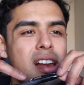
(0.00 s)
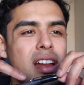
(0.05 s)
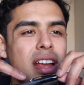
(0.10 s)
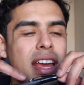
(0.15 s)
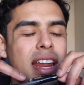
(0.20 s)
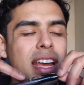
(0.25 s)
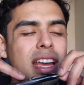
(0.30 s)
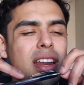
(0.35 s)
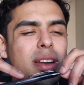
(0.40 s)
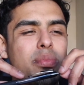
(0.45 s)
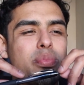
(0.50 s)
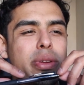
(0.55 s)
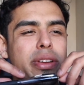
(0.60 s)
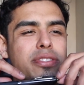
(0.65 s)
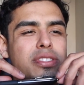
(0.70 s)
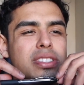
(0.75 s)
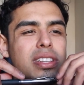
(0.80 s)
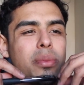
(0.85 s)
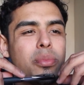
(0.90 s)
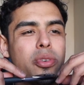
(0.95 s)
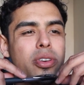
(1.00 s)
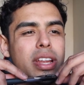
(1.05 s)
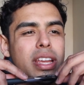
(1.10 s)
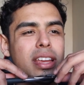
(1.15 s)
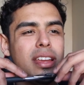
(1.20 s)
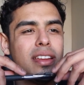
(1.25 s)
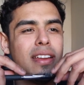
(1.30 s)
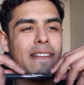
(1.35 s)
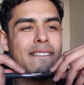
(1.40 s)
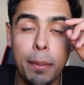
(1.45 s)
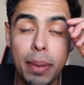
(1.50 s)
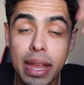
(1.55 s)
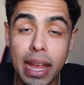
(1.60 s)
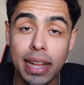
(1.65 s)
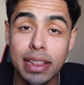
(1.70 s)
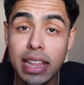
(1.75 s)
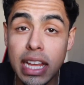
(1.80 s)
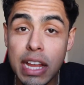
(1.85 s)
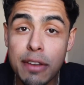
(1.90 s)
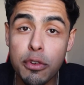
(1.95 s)
Can I get a brief summary? But
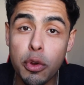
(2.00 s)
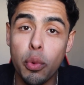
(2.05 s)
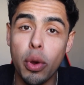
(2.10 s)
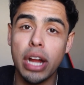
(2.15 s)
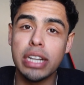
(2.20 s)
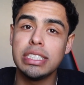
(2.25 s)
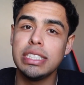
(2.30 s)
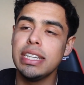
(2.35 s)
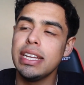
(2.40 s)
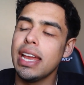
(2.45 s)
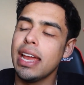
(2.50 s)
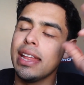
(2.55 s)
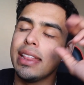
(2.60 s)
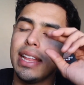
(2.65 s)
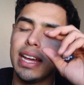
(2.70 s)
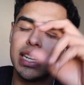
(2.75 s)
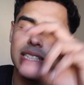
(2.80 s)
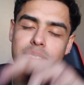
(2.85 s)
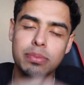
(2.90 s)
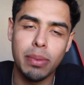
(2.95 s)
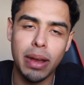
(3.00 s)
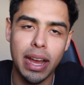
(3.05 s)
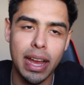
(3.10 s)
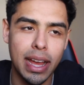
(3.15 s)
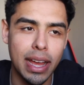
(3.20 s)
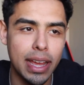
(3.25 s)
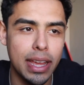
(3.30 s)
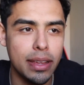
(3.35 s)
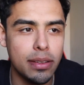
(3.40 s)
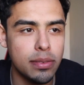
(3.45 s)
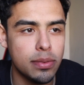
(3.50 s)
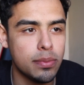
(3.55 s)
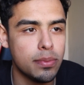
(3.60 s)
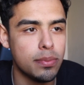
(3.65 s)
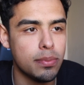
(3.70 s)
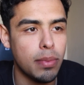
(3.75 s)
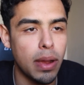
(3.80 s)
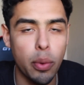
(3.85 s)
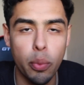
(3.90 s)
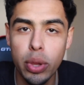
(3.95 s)
yeah, thank you for watching, and that is my
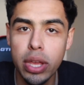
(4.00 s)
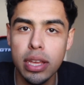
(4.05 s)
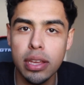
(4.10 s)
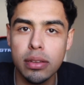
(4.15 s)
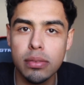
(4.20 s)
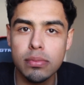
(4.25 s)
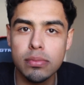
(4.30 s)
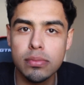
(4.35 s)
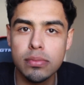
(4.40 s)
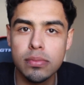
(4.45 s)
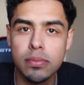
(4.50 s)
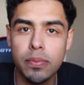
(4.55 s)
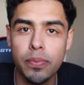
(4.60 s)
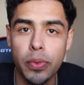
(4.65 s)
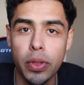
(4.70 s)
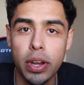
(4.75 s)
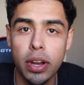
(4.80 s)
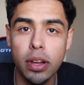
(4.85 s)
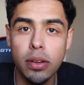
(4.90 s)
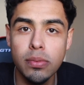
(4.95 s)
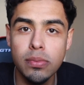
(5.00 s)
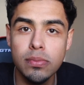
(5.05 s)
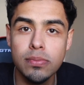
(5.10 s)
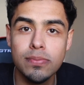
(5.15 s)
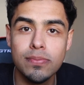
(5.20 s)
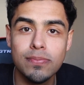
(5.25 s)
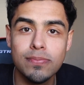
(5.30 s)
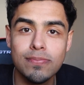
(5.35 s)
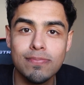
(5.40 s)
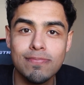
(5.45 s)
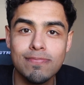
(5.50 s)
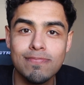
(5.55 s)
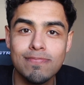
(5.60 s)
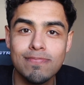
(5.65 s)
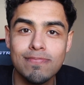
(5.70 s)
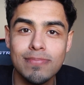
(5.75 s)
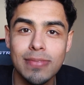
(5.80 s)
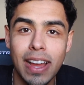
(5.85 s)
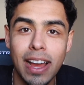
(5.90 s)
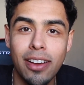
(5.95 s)
week, you know?
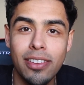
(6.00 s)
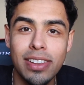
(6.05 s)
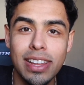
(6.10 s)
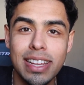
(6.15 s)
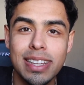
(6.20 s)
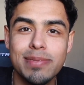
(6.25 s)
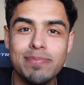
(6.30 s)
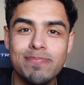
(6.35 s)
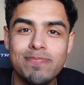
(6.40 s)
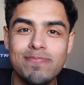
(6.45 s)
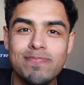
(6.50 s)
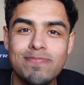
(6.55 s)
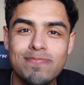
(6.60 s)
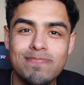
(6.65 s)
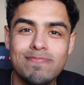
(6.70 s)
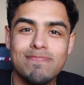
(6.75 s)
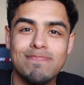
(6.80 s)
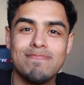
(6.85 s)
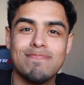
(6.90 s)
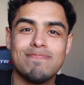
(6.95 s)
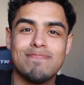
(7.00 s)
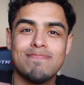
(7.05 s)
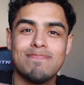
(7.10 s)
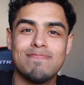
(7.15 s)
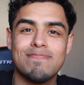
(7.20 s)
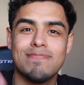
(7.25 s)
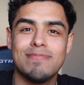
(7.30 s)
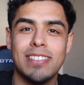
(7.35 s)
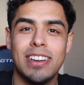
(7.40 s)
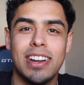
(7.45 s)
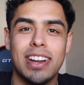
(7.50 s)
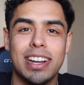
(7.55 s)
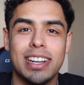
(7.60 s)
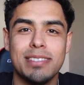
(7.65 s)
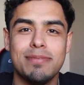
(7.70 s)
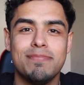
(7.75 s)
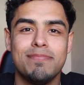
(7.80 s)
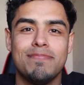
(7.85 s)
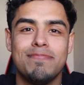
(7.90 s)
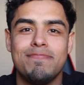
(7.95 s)
How lit? All
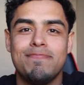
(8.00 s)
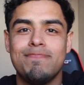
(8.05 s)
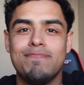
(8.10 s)
right.